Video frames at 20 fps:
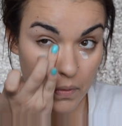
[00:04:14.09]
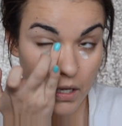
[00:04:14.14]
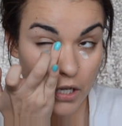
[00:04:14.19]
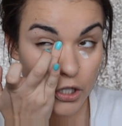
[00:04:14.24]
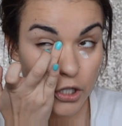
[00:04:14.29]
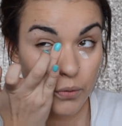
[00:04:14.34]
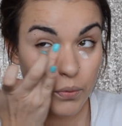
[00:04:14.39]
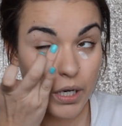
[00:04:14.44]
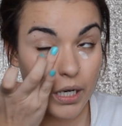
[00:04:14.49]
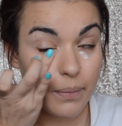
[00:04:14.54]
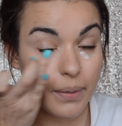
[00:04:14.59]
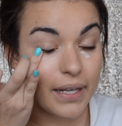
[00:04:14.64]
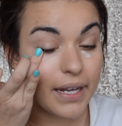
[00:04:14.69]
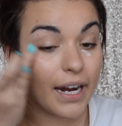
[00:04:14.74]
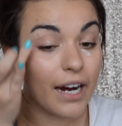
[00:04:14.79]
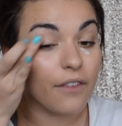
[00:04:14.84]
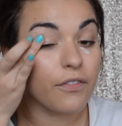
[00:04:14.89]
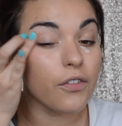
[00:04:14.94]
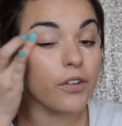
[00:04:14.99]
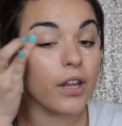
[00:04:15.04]
You want to be
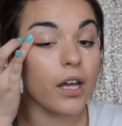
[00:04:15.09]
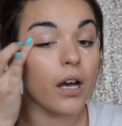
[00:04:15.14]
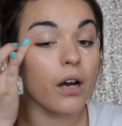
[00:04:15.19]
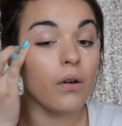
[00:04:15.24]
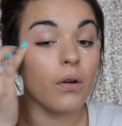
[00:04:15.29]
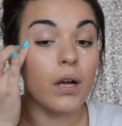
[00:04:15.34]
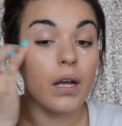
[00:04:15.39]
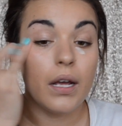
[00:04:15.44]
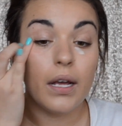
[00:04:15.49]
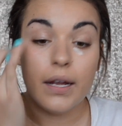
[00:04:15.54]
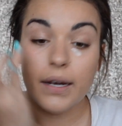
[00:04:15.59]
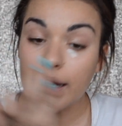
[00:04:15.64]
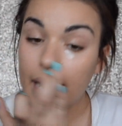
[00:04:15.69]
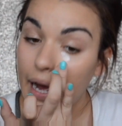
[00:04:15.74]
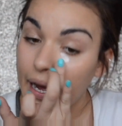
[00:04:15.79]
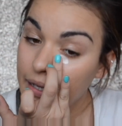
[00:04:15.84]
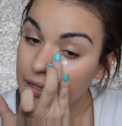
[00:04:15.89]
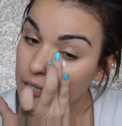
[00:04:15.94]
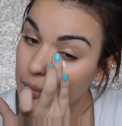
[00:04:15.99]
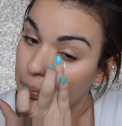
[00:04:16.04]
careful though
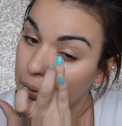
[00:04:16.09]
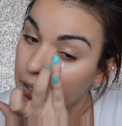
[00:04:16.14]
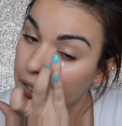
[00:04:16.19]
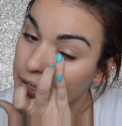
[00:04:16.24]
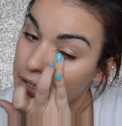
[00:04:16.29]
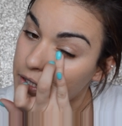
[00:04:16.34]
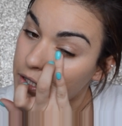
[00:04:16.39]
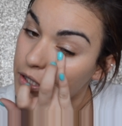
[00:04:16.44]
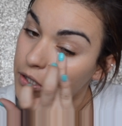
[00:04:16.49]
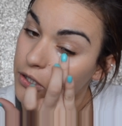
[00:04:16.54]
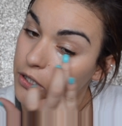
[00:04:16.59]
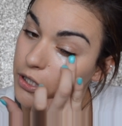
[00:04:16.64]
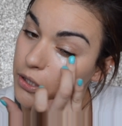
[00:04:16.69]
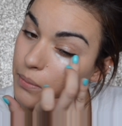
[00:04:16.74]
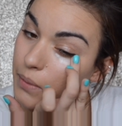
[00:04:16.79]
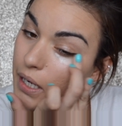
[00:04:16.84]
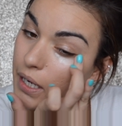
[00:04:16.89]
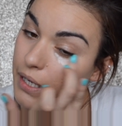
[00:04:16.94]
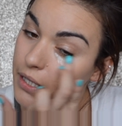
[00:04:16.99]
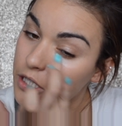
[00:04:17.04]
not to put too
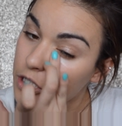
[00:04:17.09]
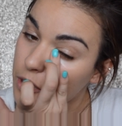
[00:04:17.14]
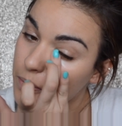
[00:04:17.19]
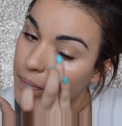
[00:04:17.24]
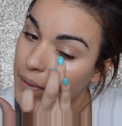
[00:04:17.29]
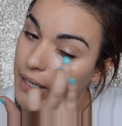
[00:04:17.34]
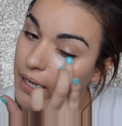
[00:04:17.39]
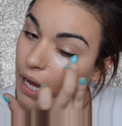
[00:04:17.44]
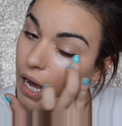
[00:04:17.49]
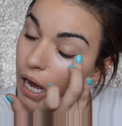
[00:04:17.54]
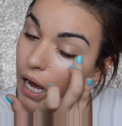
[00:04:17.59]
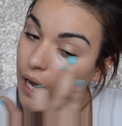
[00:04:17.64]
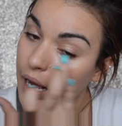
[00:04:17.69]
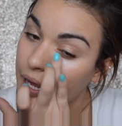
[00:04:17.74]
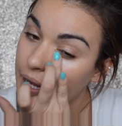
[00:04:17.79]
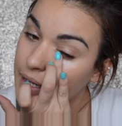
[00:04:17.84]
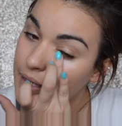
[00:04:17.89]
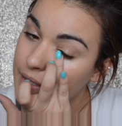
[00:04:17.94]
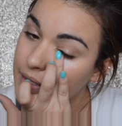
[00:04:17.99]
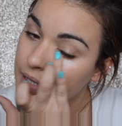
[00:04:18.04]
much
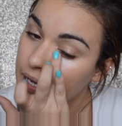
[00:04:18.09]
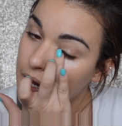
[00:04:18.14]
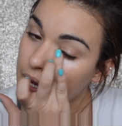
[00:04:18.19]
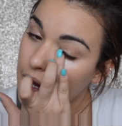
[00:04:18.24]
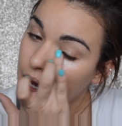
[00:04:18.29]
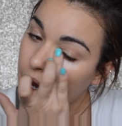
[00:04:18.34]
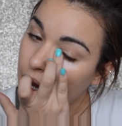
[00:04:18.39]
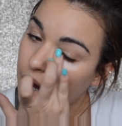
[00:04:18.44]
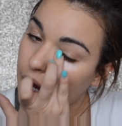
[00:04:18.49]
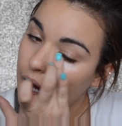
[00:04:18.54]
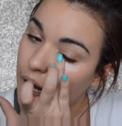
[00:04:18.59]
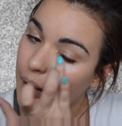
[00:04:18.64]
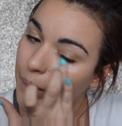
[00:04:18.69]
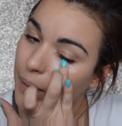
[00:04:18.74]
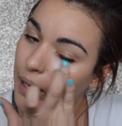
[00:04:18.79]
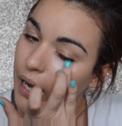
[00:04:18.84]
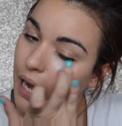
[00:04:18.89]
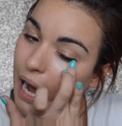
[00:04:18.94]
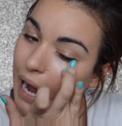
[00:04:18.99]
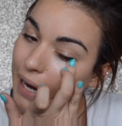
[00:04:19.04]
because
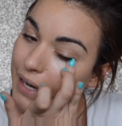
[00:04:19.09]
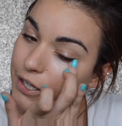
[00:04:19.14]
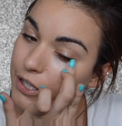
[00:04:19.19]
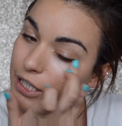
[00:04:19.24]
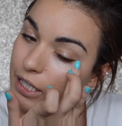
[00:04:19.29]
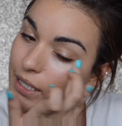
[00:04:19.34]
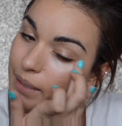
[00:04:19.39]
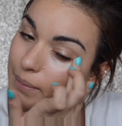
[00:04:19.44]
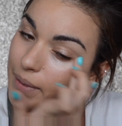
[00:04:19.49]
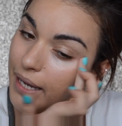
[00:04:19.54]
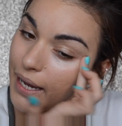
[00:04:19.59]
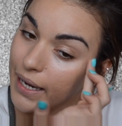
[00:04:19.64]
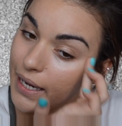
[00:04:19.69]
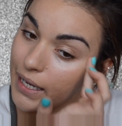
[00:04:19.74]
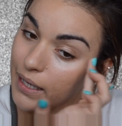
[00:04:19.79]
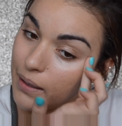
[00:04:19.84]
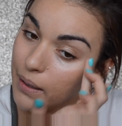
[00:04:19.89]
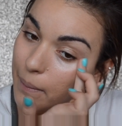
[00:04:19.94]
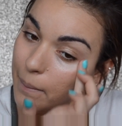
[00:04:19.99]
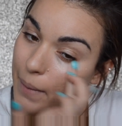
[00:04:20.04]
eye cream
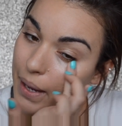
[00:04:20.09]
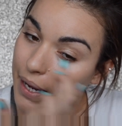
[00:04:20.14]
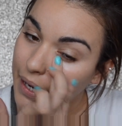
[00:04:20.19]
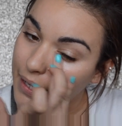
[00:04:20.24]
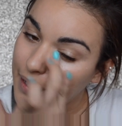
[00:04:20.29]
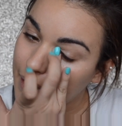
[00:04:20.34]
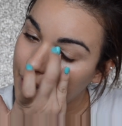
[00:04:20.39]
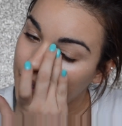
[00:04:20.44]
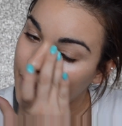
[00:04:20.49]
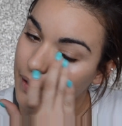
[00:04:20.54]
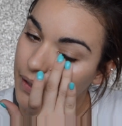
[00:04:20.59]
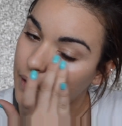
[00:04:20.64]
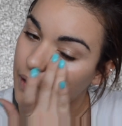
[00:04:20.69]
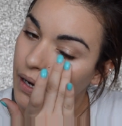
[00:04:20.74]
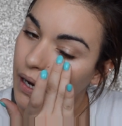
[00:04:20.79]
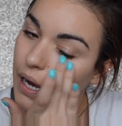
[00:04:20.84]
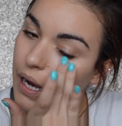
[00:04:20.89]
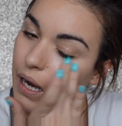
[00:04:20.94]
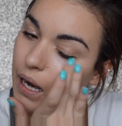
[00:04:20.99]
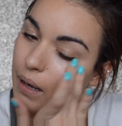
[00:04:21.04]
can make
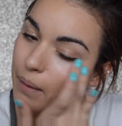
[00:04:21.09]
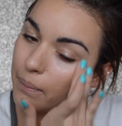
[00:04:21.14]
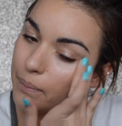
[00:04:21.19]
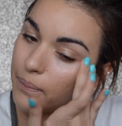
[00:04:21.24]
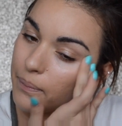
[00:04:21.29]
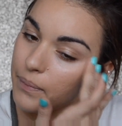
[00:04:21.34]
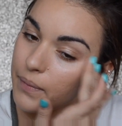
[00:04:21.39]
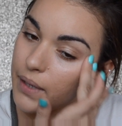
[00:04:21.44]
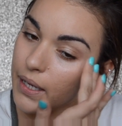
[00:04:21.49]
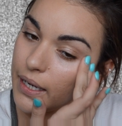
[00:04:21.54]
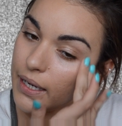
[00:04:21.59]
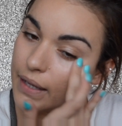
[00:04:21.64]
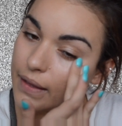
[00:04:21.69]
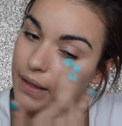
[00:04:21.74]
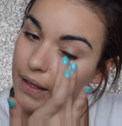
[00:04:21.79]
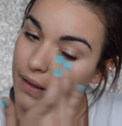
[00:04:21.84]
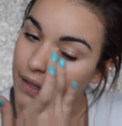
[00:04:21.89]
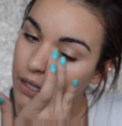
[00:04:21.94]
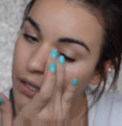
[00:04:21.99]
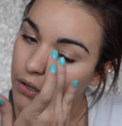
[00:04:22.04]

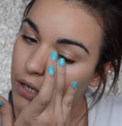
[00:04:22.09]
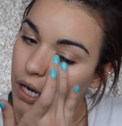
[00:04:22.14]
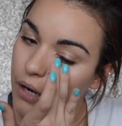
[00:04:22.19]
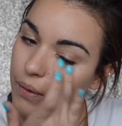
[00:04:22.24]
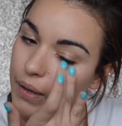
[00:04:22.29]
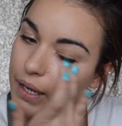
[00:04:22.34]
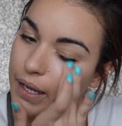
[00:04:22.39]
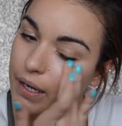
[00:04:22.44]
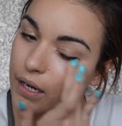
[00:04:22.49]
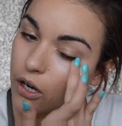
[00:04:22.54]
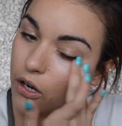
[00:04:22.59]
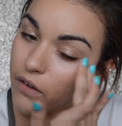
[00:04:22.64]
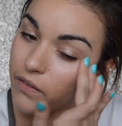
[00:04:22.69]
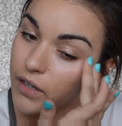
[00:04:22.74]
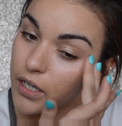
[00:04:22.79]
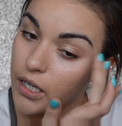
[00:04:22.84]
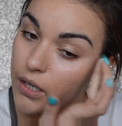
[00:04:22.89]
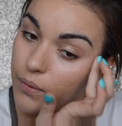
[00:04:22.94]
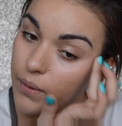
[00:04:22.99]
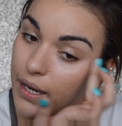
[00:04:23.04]
anything that you go in
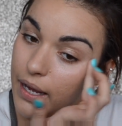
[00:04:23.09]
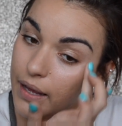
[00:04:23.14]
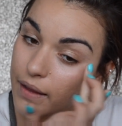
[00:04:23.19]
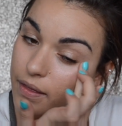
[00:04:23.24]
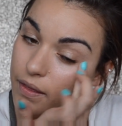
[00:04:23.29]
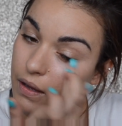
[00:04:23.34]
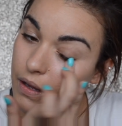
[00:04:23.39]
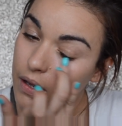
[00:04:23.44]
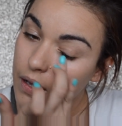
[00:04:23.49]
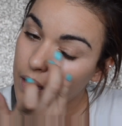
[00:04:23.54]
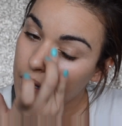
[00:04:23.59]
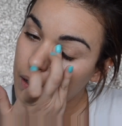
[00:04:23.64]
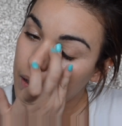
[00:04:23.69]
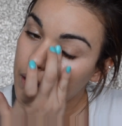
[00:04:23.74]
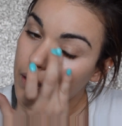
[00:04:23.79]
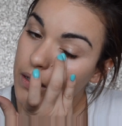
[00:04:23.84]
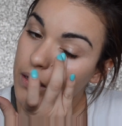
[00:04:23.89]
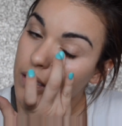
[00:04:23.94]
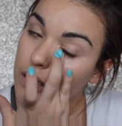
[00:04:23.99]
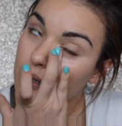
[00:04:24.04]
over it with
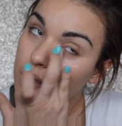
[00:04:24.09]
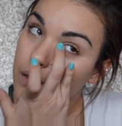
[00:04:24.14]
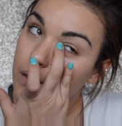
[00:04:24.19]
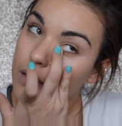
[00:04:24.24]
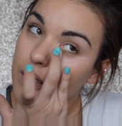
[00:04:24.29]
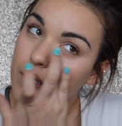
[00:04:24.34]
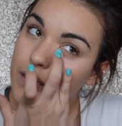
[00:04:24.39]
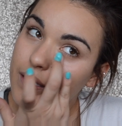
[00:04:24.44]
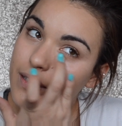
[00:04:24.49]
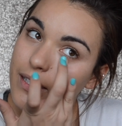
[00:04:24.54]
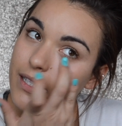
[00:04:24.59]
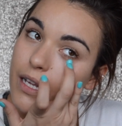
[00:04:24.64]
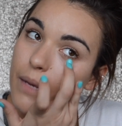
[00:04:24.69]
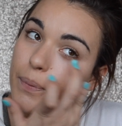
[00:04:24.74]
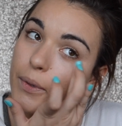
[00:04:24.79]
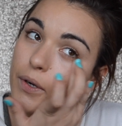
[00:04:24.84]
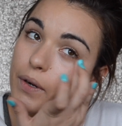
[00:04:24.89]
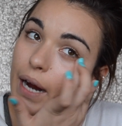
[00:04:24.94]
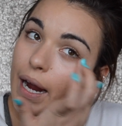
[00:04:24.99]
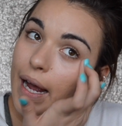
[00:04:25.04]
slip
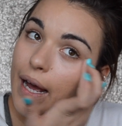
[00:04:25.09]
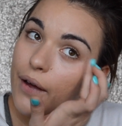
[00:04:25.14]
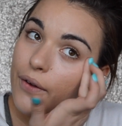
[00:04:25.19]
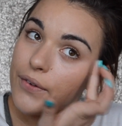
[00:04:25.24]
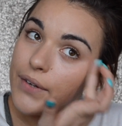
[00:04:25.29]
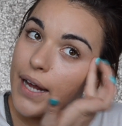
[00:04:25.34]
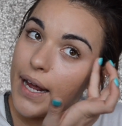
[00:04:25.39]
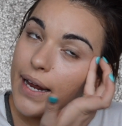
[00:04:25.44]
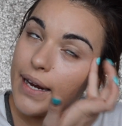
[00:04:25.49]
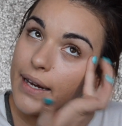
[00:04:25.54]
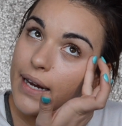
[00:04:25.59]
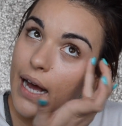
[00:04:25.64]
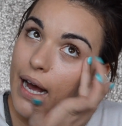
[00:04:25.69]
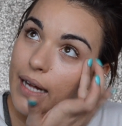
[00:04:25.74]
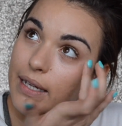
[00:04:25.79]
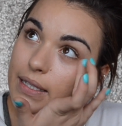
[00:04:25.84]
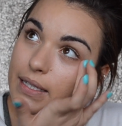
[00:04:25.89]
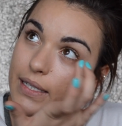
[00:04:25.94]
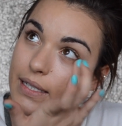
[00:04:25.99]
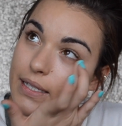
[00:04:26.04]
around and not
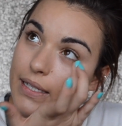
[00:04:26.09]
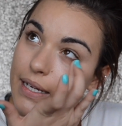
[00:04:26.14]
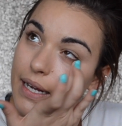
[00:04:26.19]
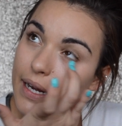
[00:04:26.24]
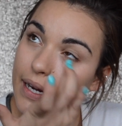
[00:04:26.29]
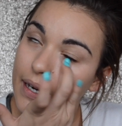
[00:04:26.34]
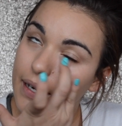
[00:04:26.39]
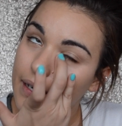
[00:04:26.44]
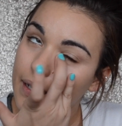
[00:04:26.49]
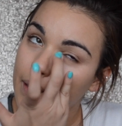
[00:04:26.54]
stick.